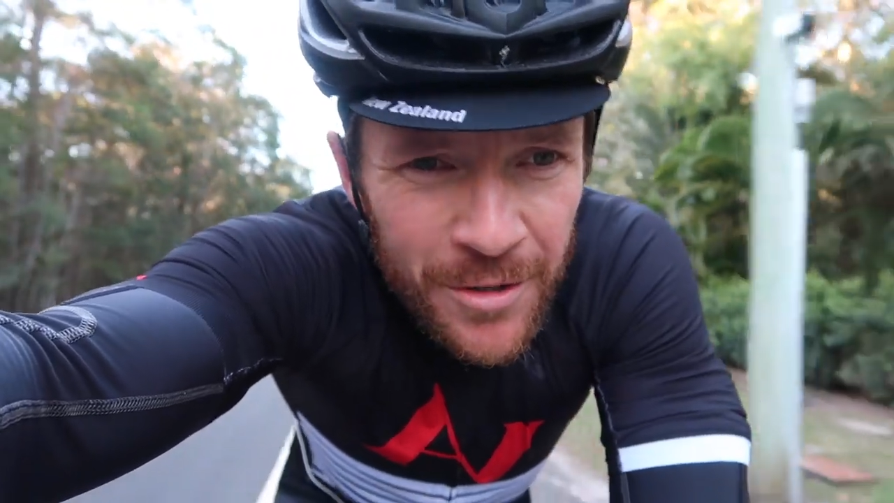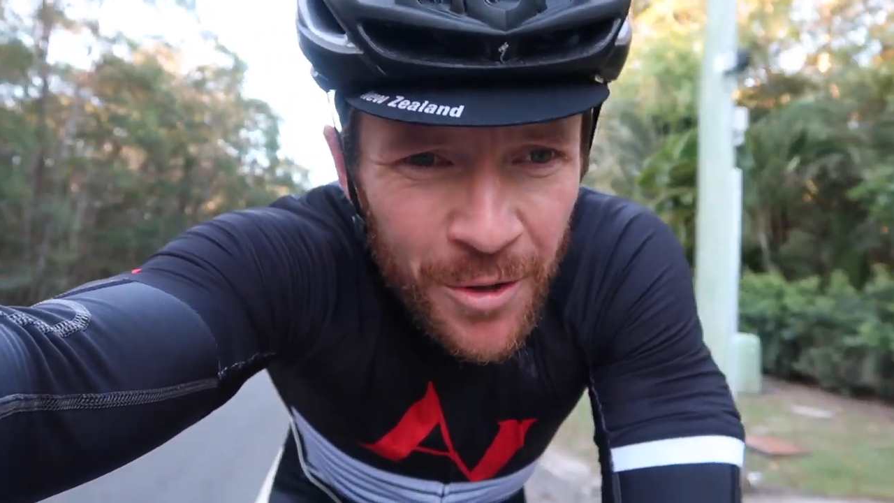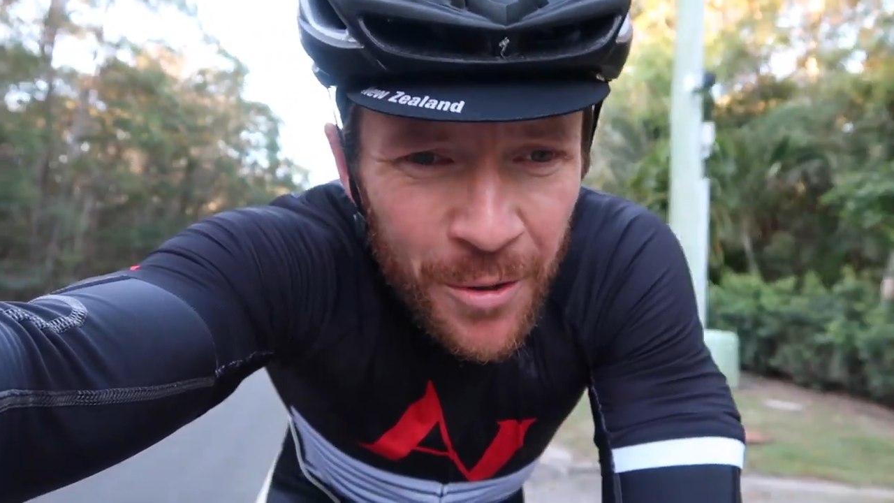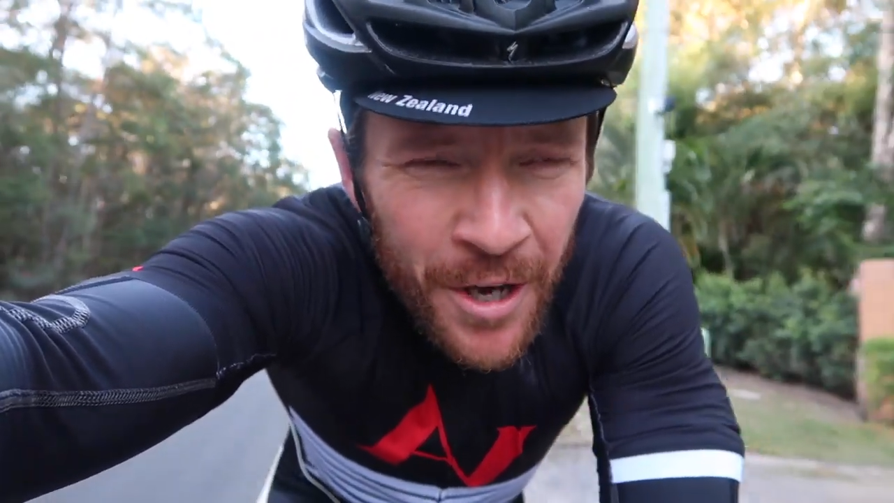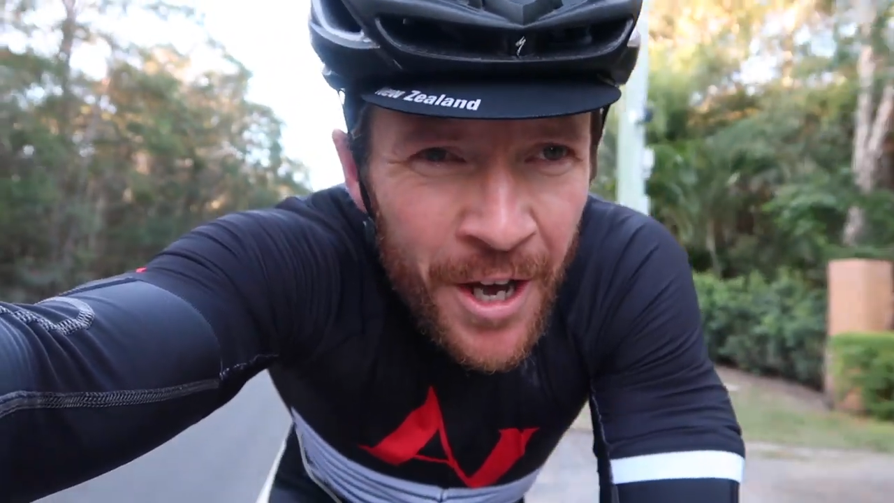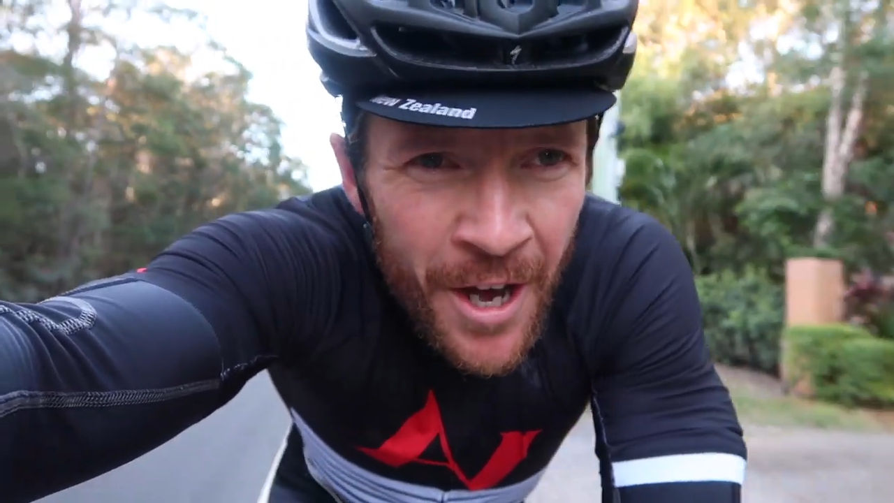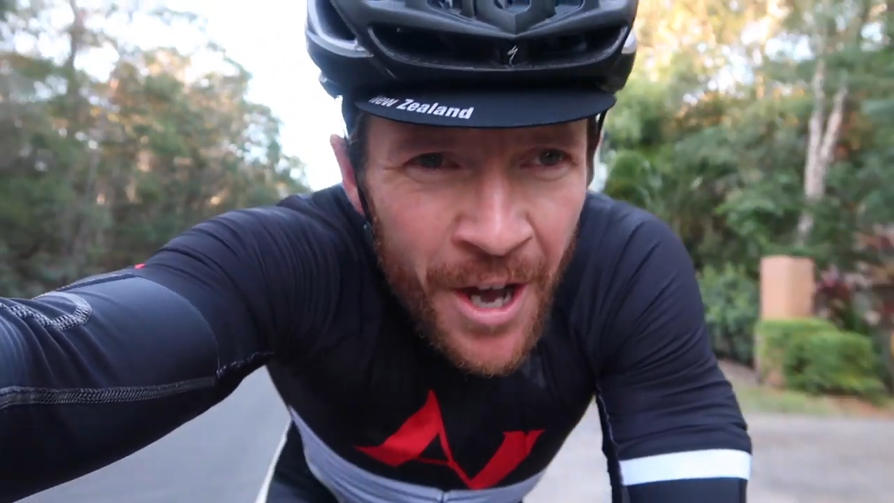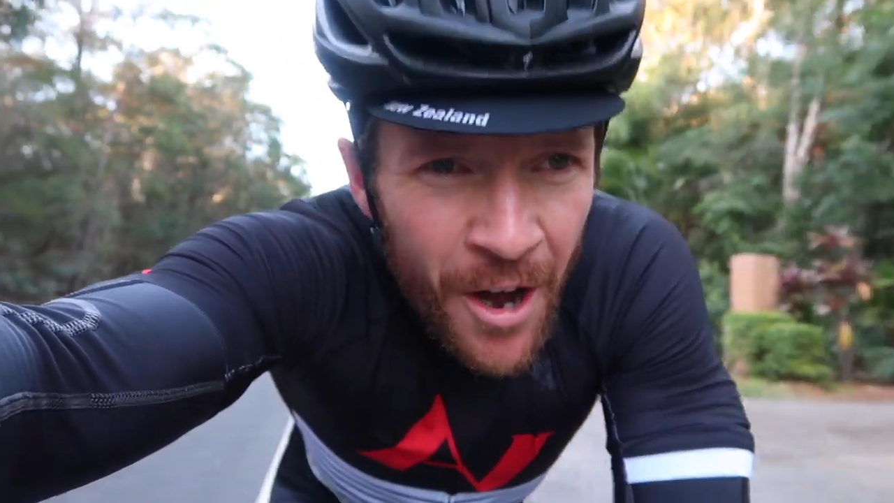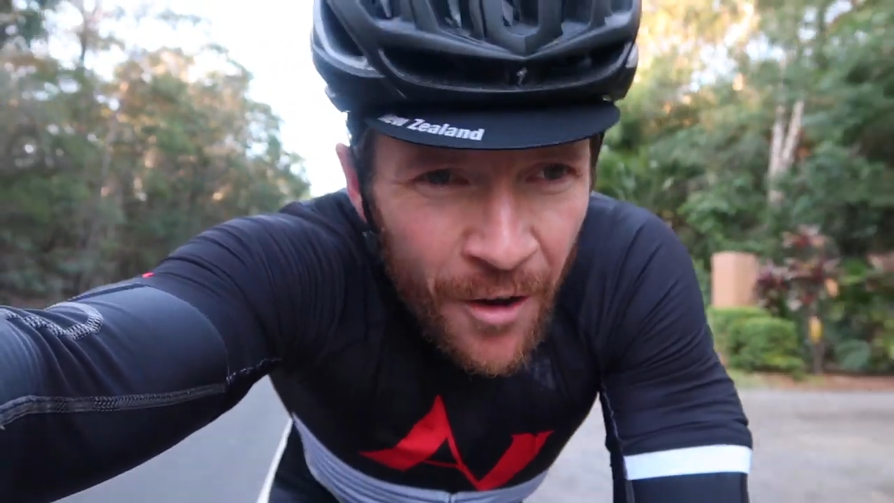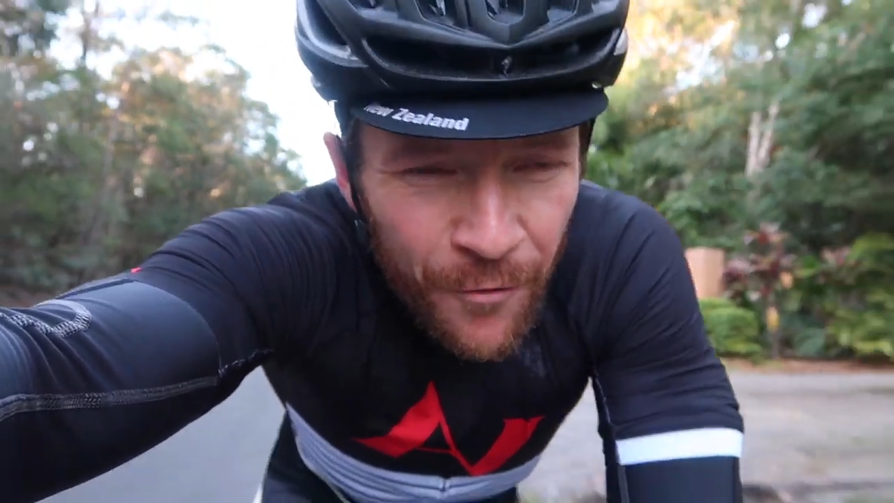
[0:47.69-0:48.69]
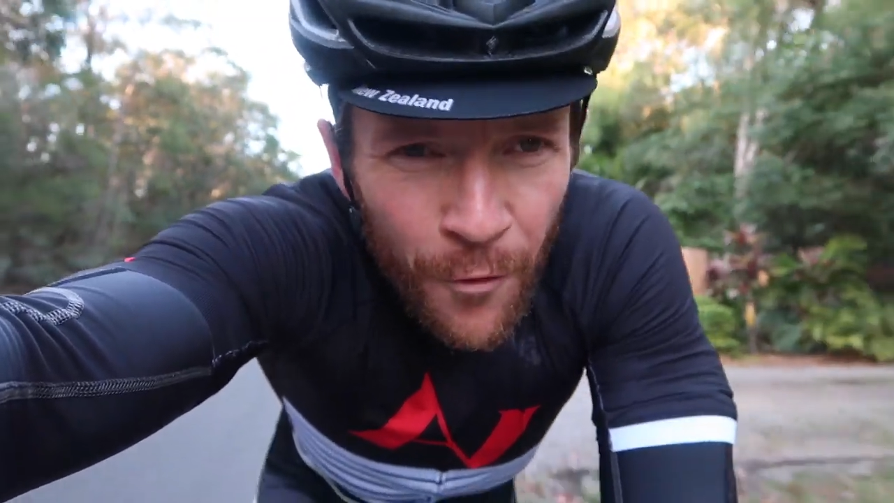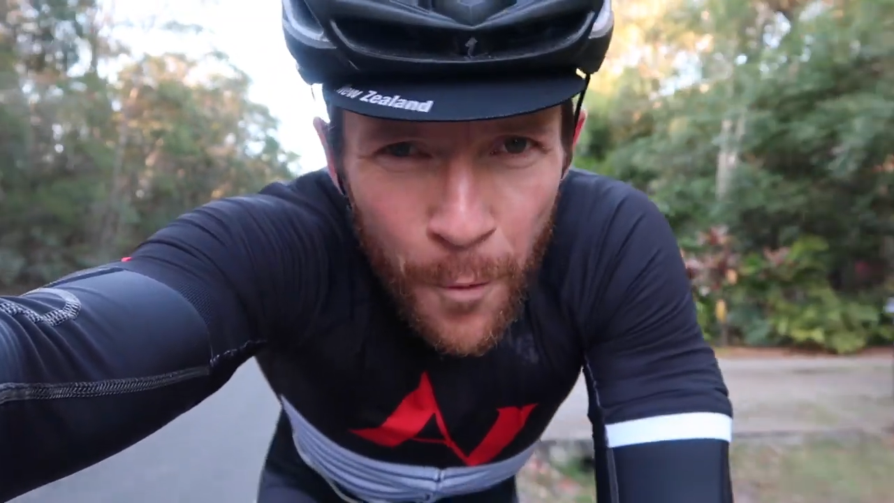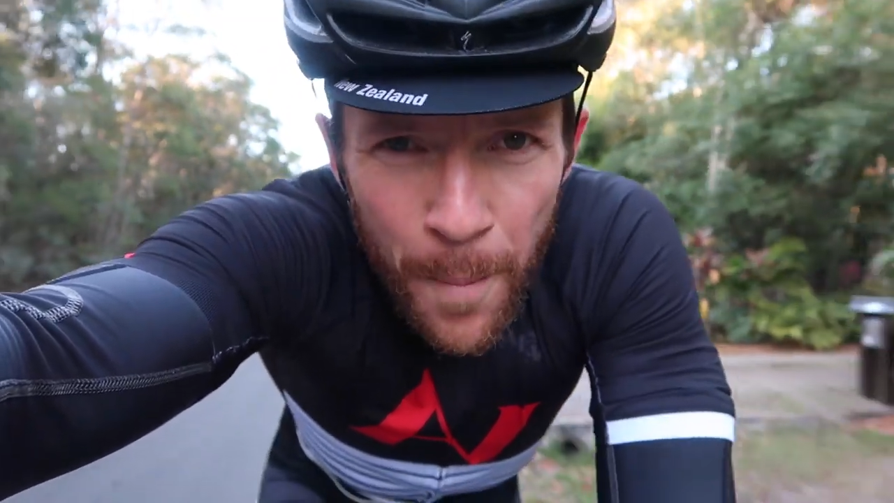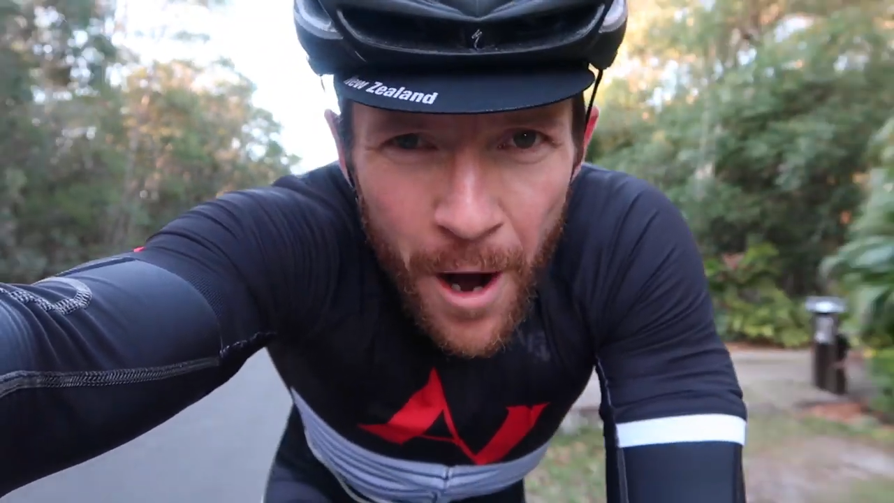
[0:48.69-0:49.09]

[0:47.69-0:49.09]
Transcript: to do a full